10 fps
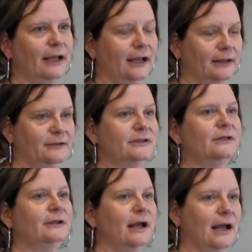And
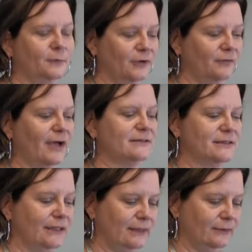I'm
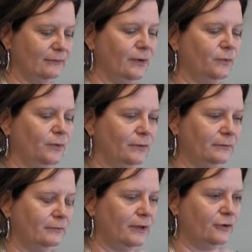revising and, and, re,
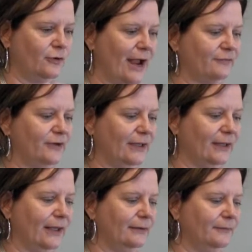and
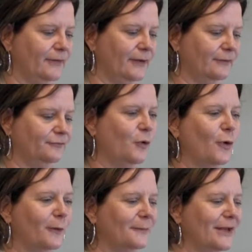crafting and in a
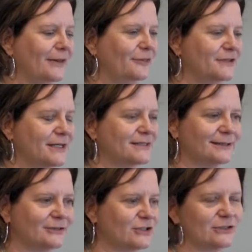form that
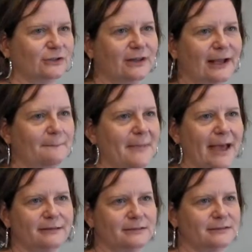doesn't just look like
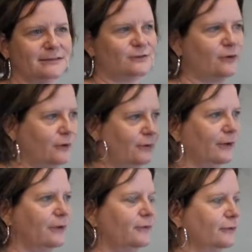madness strewn
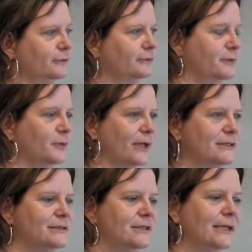all over the
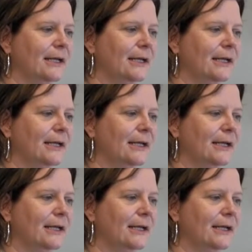place.